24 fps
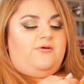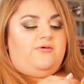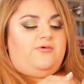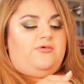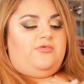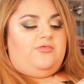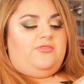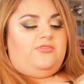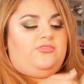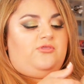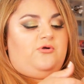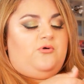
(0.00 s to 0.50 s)

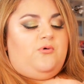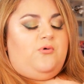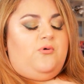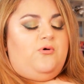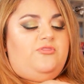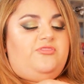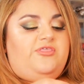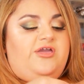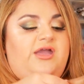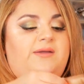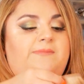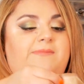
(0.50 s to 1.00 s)
Now,
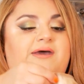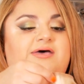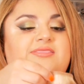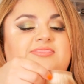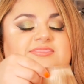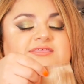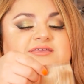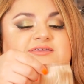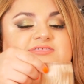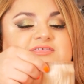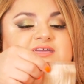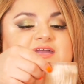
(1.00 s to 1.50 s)
the cool
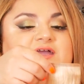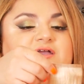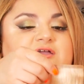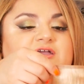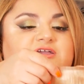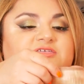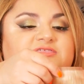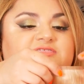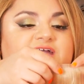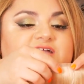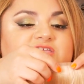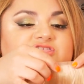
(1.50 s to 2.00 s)
thing about
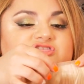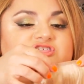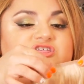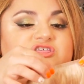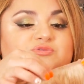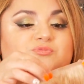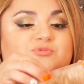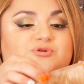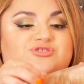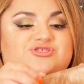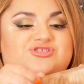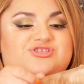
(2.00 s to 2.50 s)
these hair
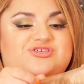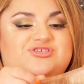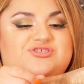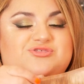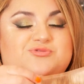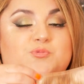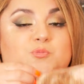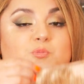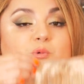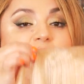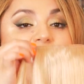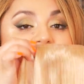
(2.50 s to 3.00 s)
extensions,
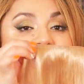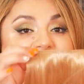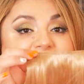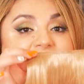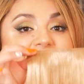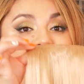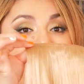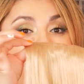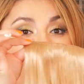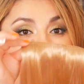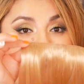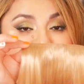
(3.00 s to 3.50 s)
which is
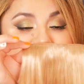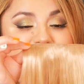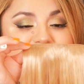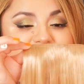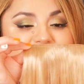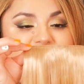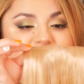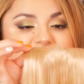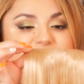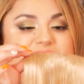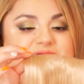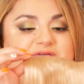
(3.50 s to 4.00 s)
why I
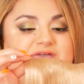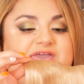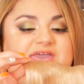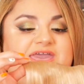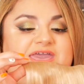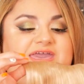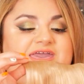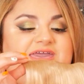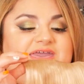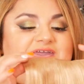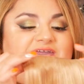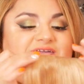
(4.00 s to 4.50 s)
bought
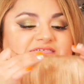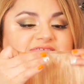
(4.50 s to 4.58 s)
them,